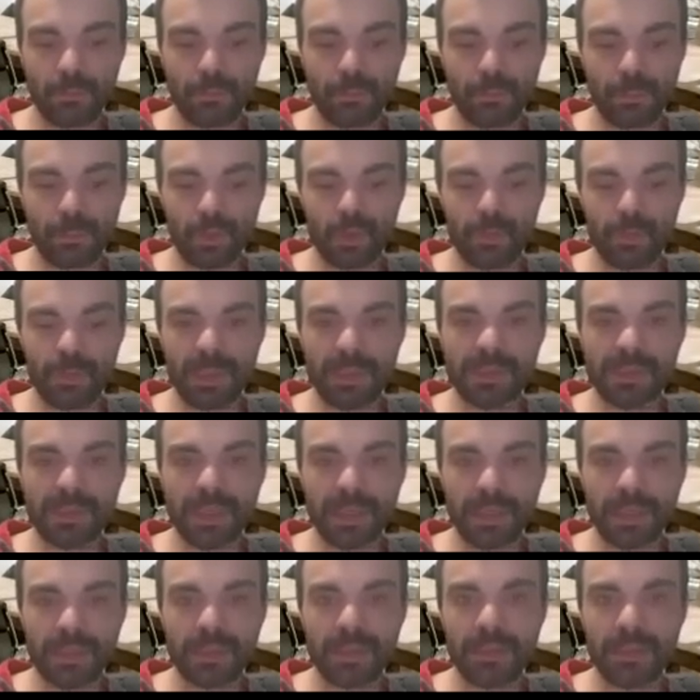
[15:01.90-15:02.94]
which means
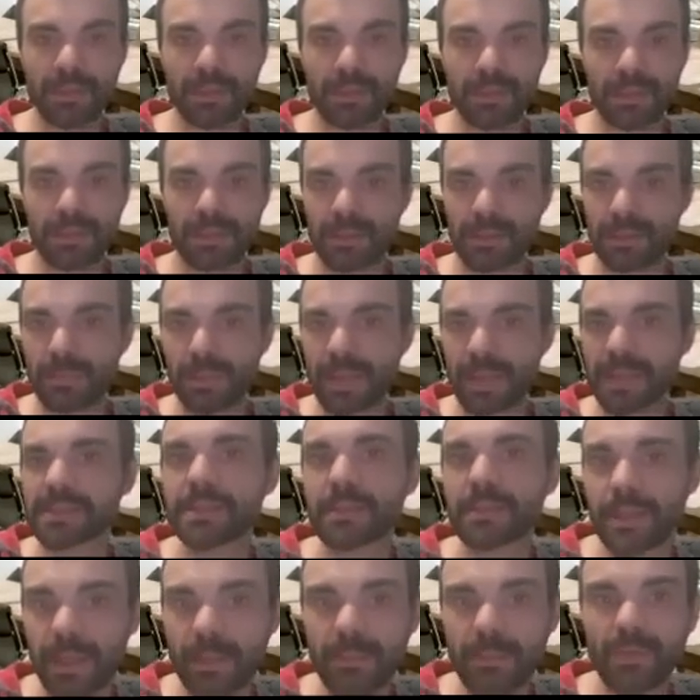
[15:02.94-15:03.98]
like in the
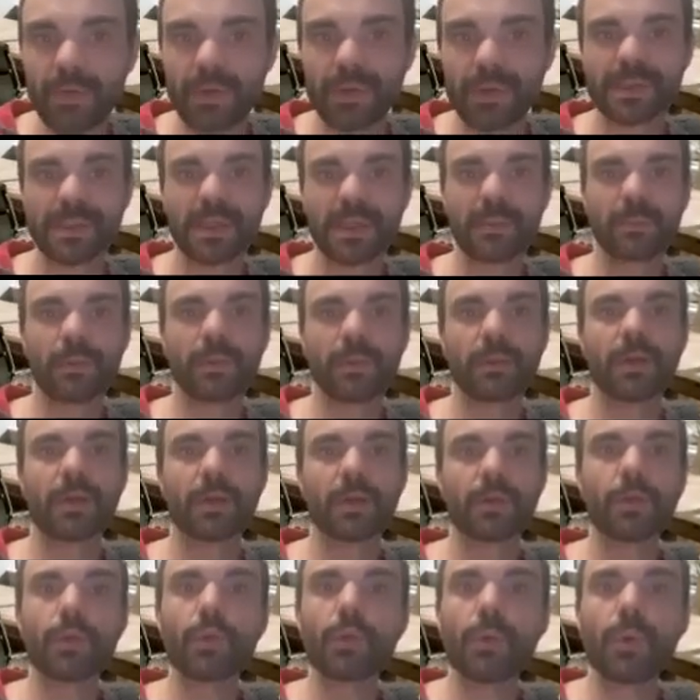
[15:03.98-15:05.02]
puzzle game, for example,
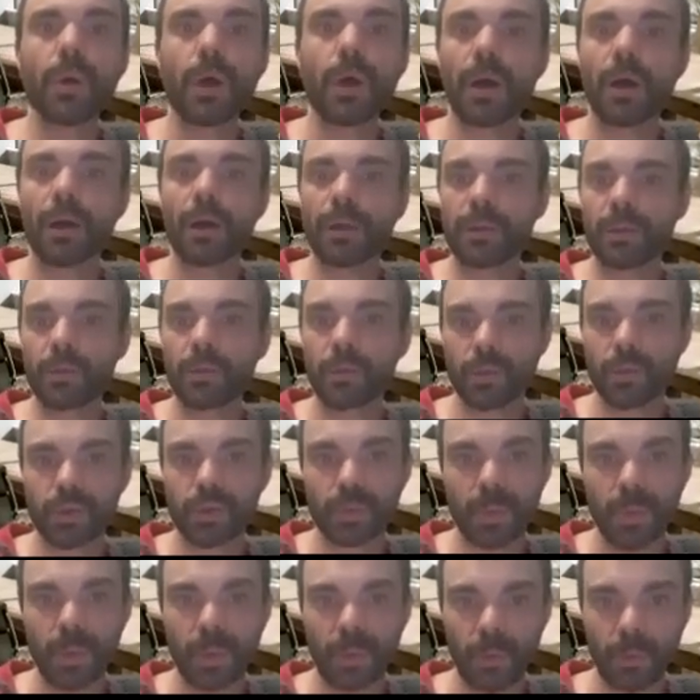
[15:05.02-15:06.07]
you are in
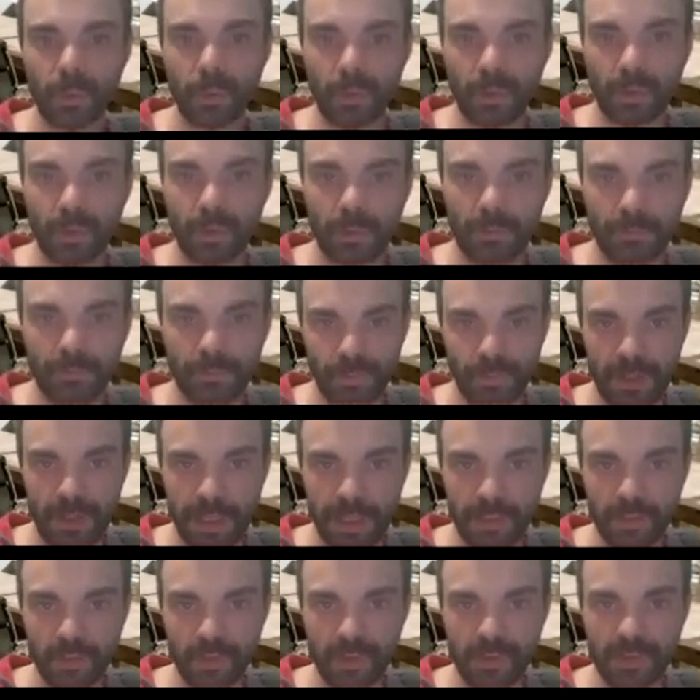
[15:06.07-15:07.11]
control of the
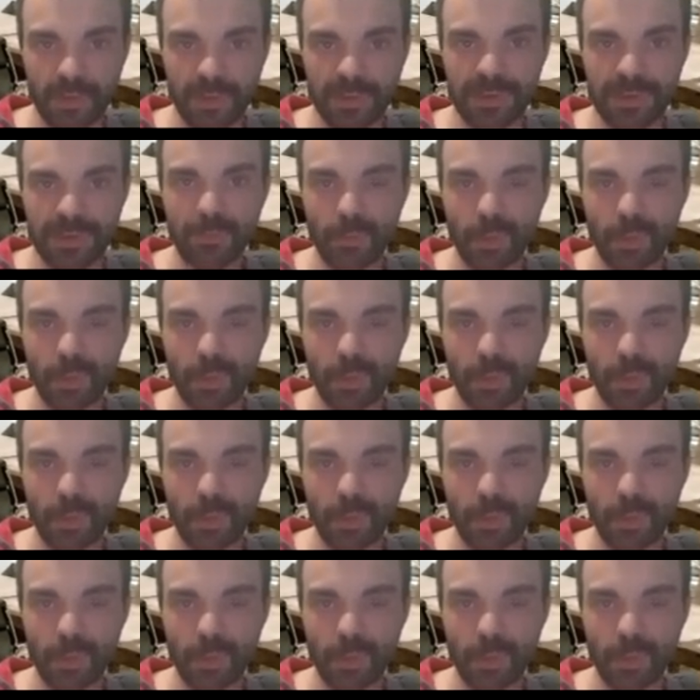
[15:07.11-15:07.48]
actions.